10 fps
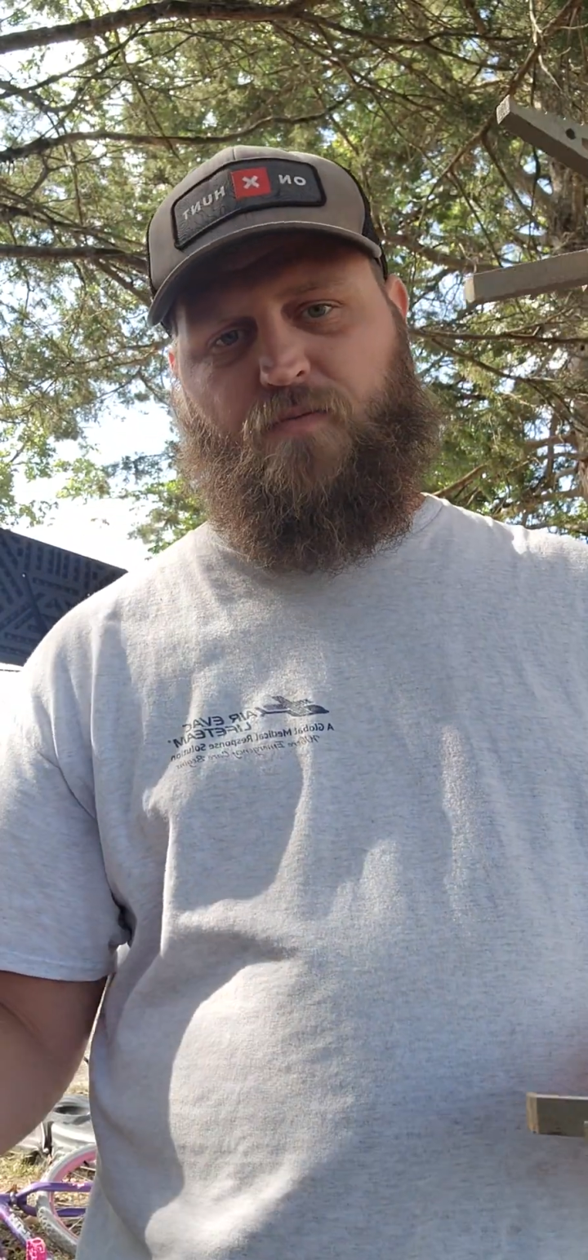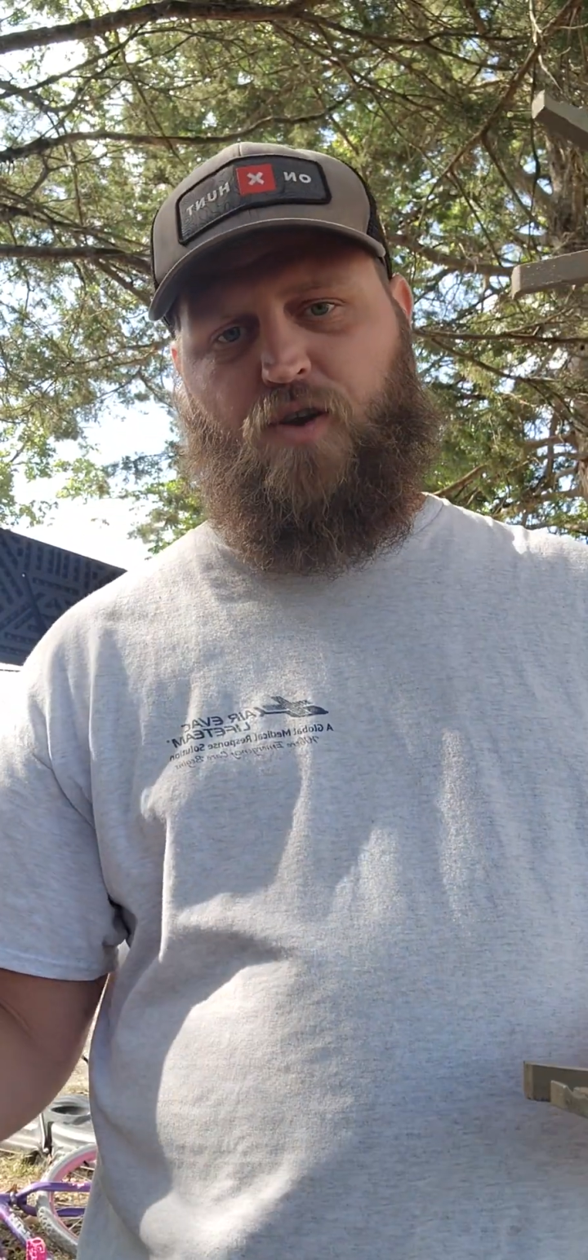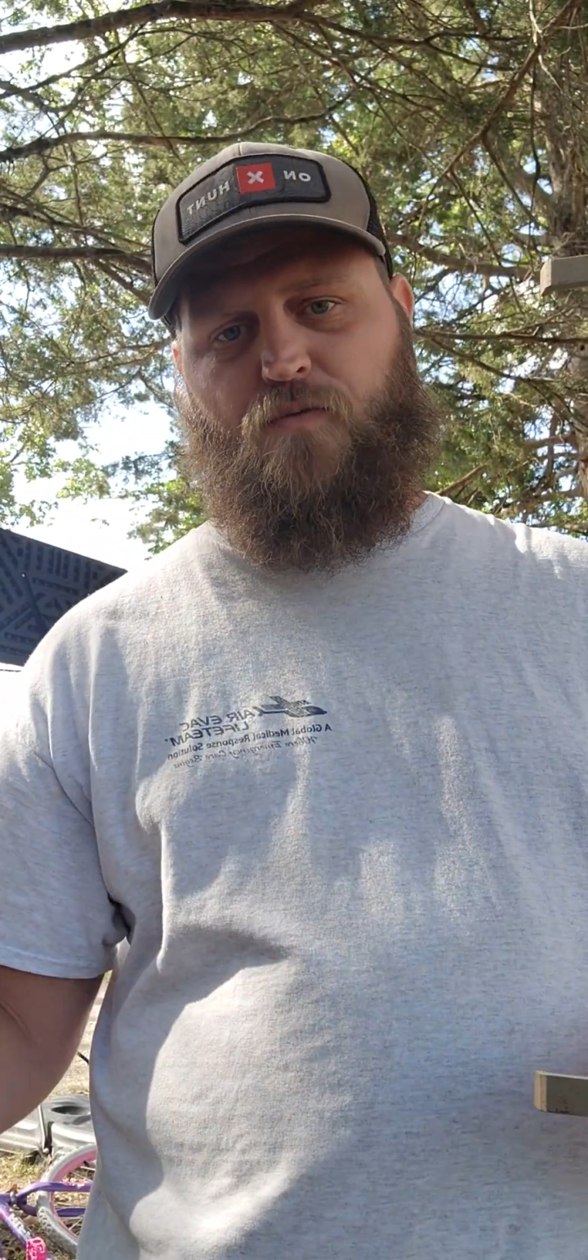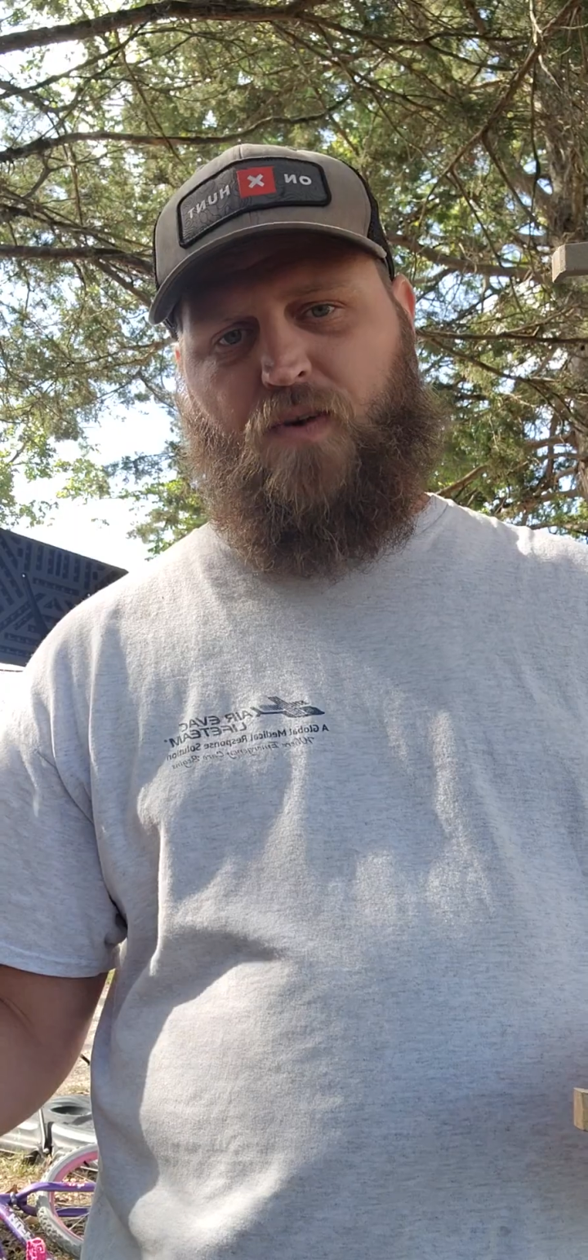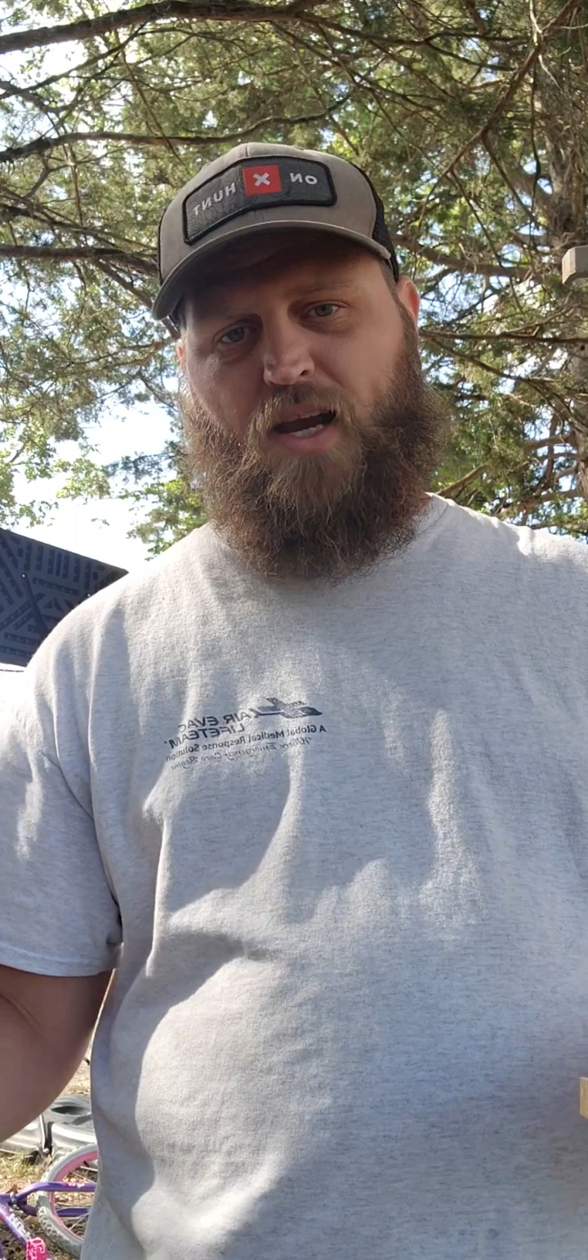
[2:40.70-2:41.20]
a
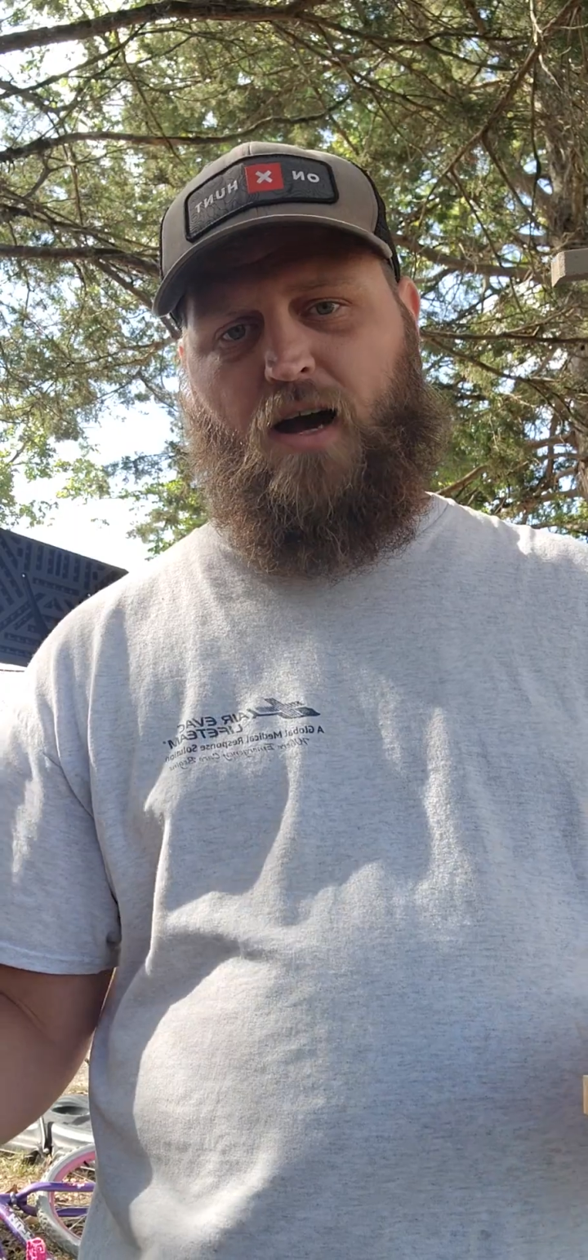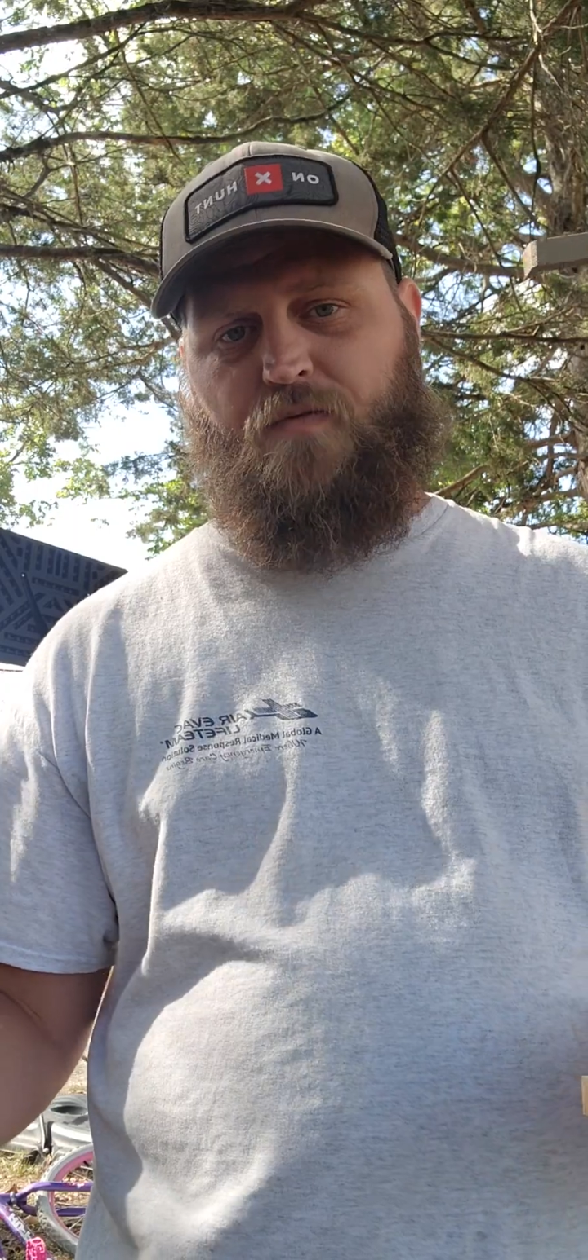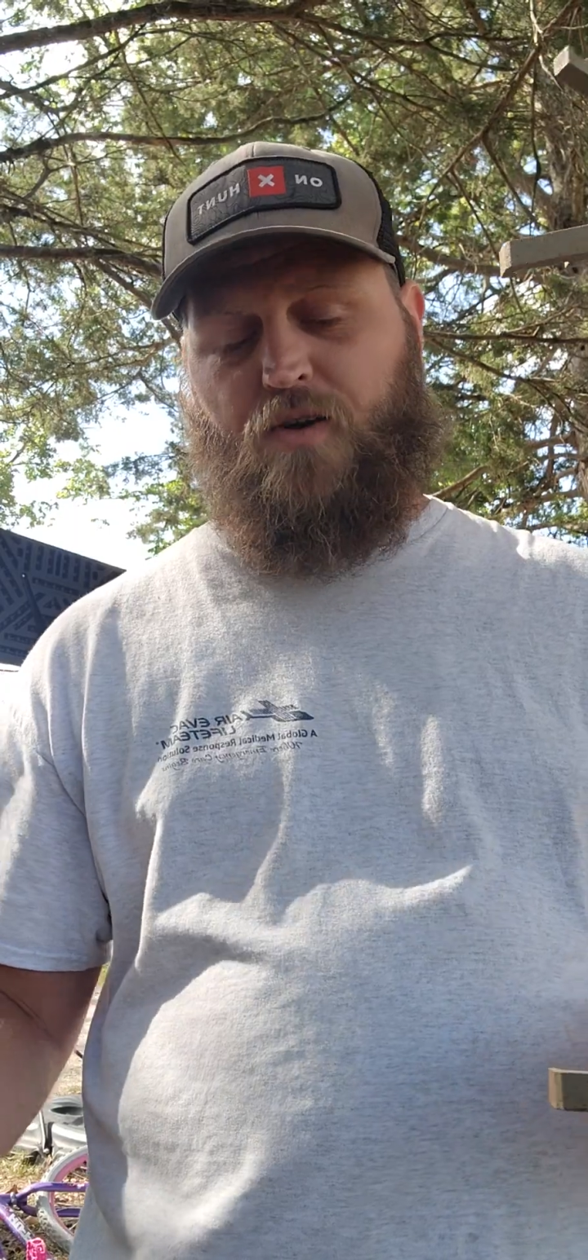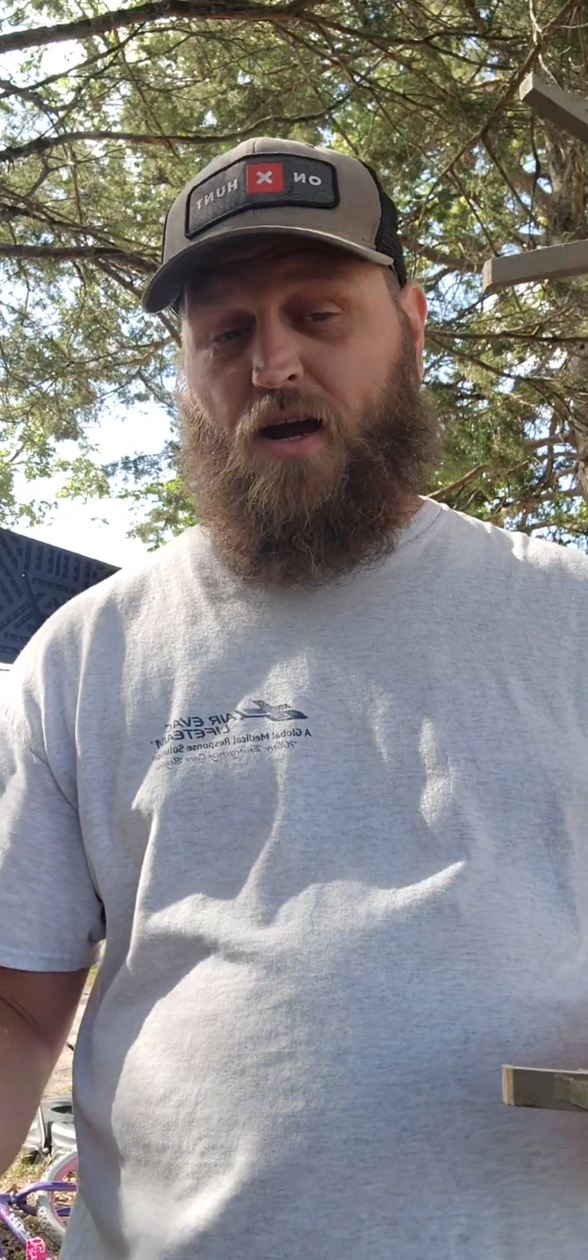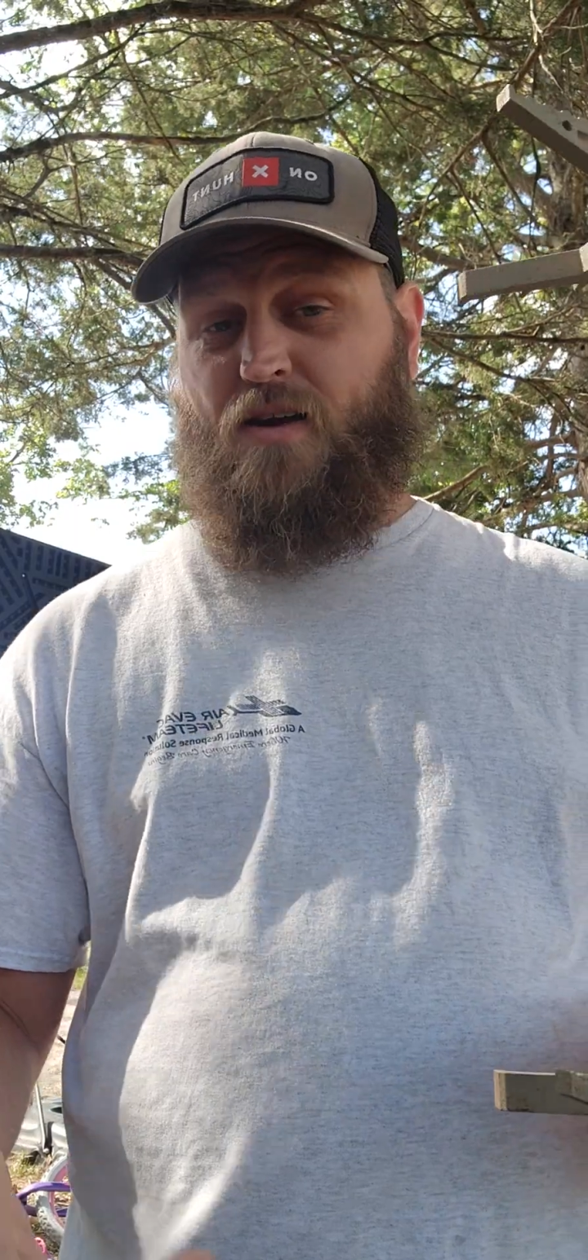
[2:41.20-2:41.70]
few feet
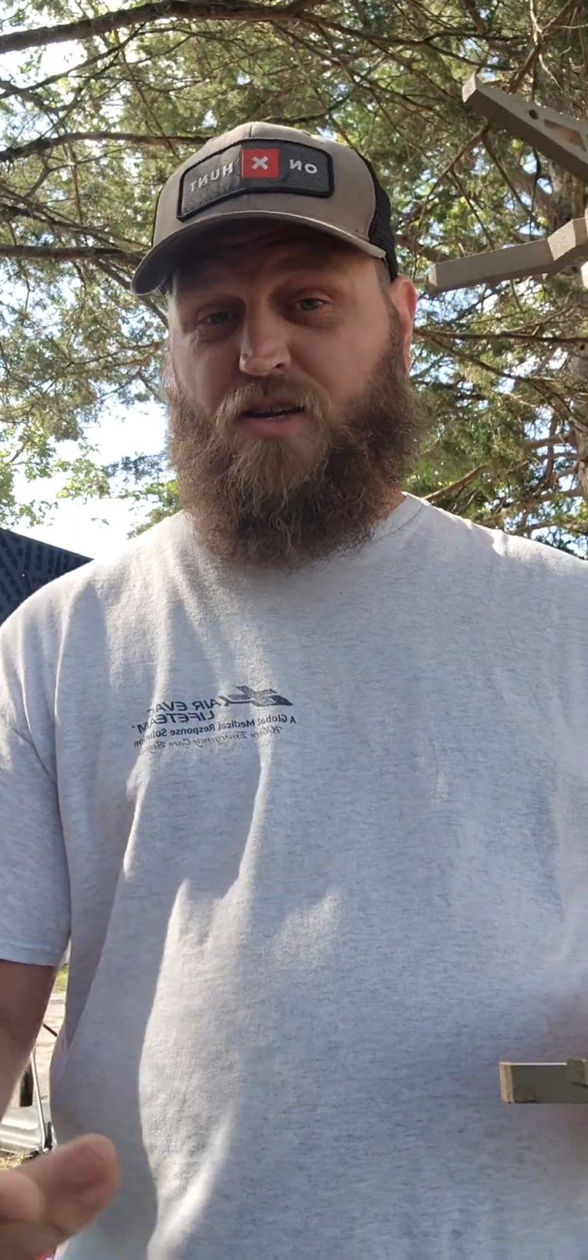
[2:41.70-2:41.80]
off the ground,